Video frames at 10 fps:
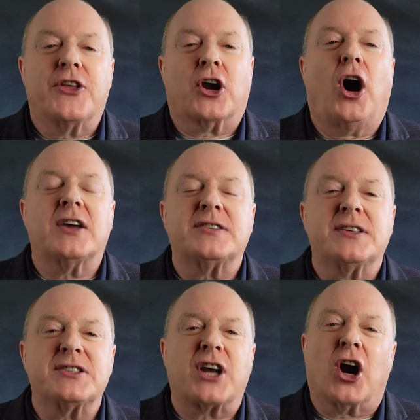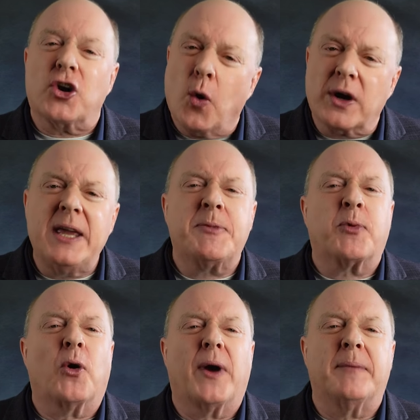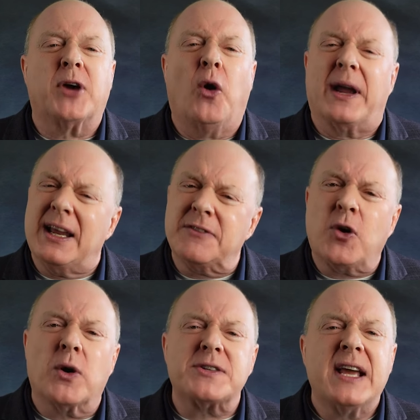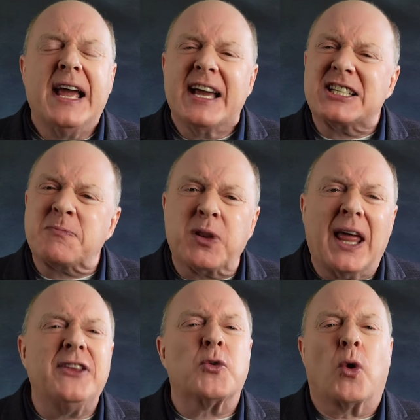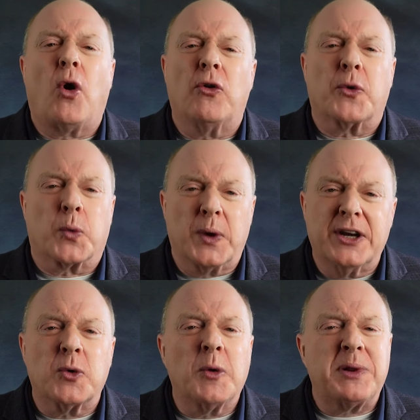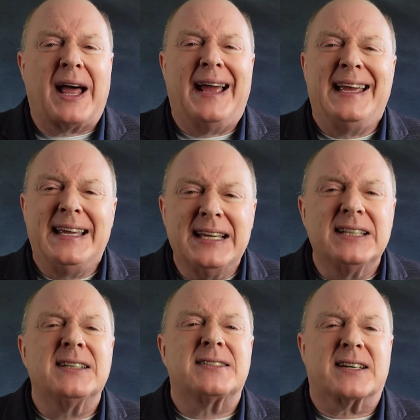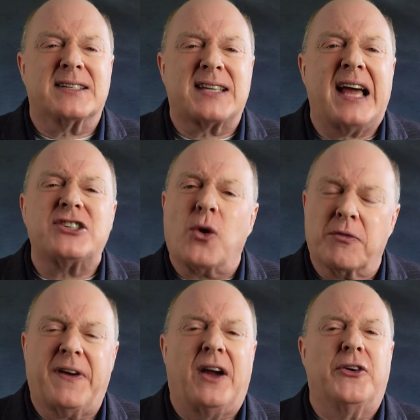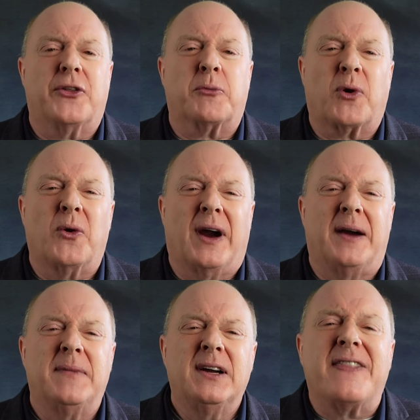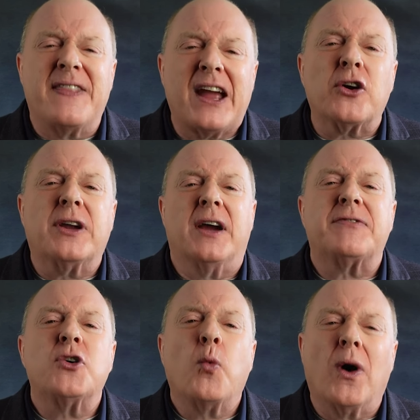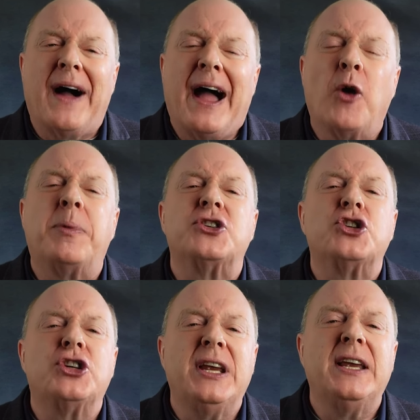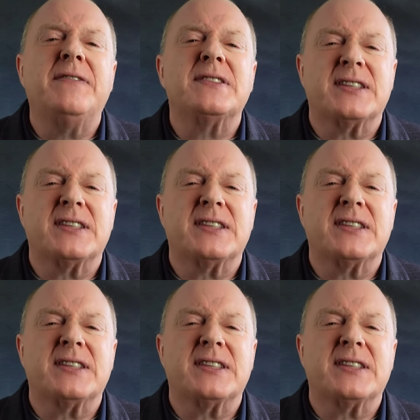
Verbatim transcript: the cost to start or keep the program going. And of course, explain the role the reader will play in the success or failure of the program. Their gift will help achieve